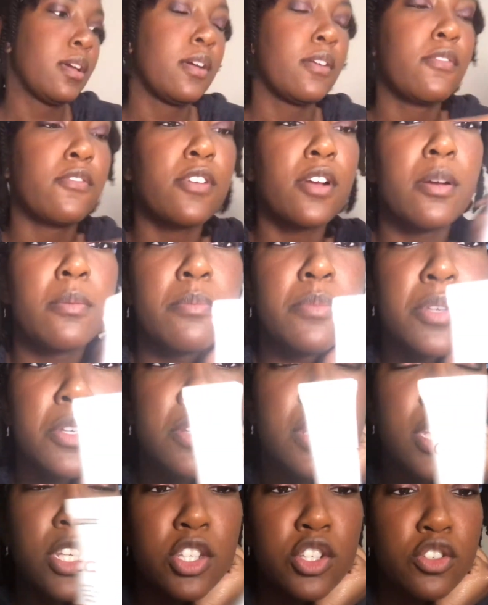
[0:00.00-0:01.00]
From
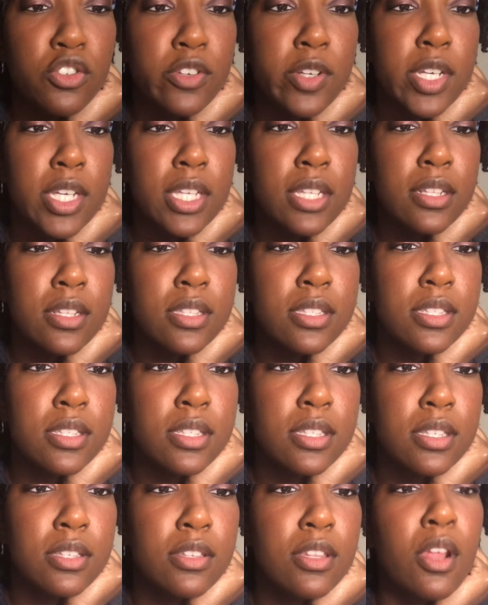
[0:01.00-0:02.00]
Beauty Treats,
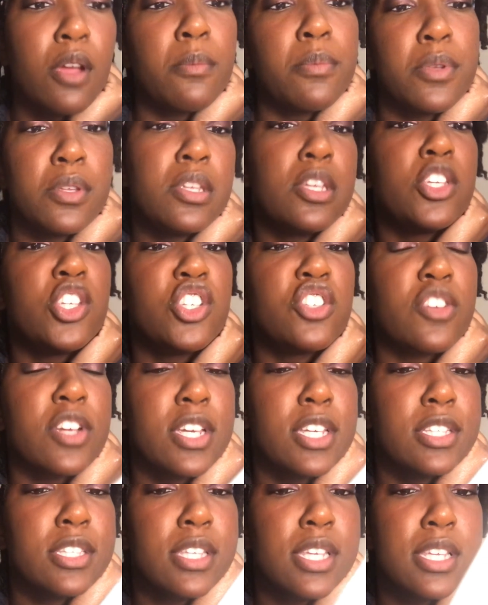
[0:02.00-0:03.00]

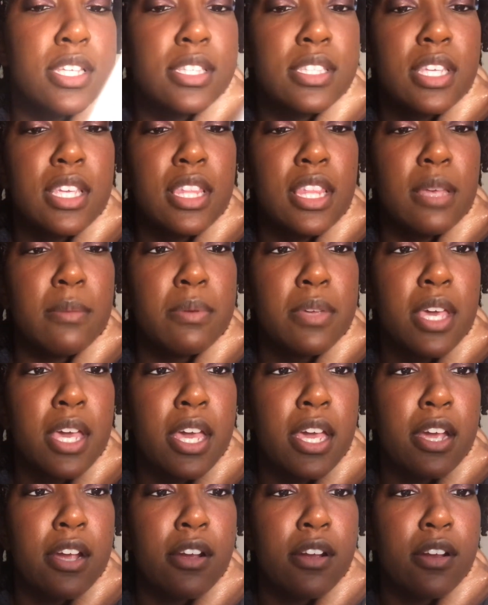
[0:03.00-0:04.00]
it's the lip
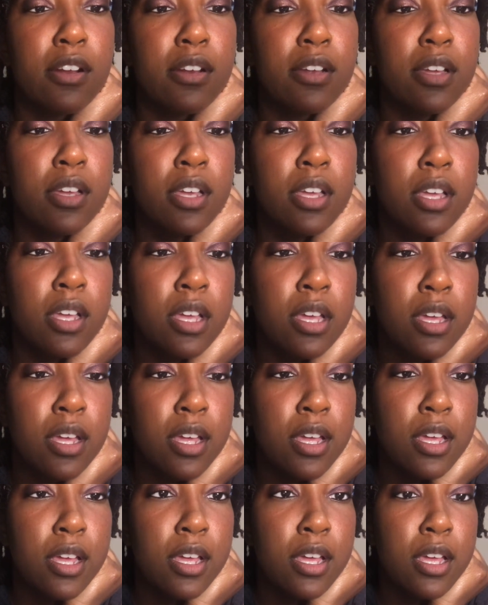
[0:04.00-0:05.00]
care,
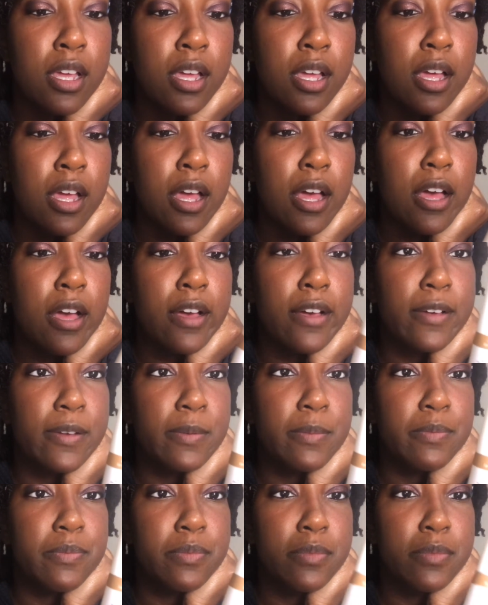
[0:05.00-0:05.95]
and